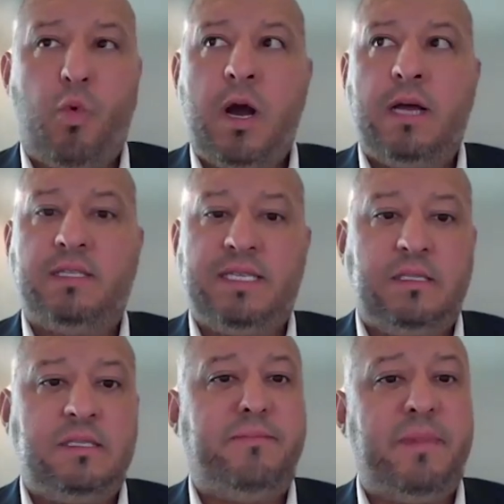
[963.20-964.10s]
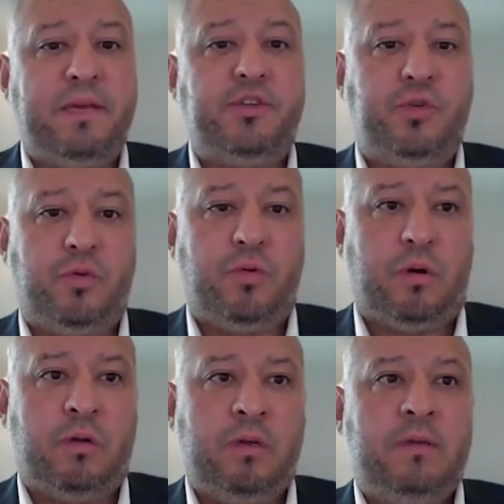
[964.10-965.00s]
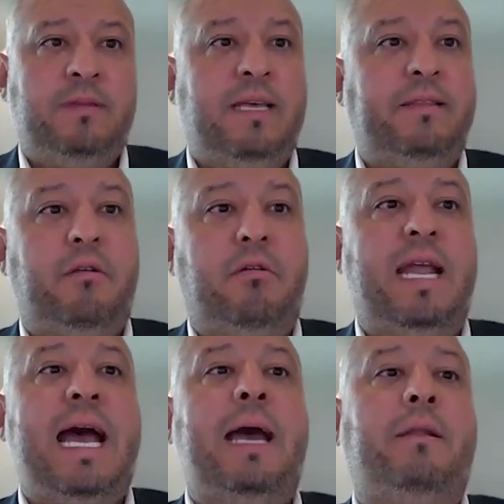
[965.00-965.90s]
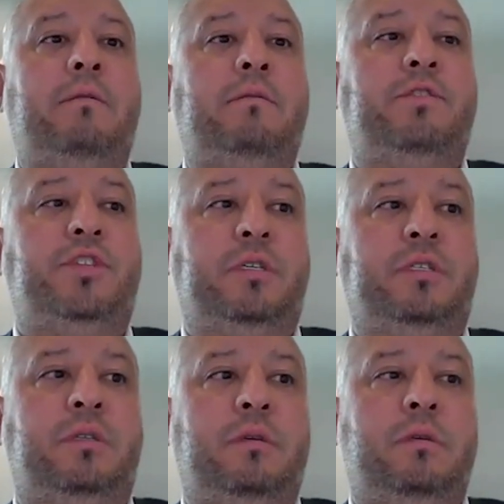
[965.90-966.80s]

wants is to make sure that they're not just,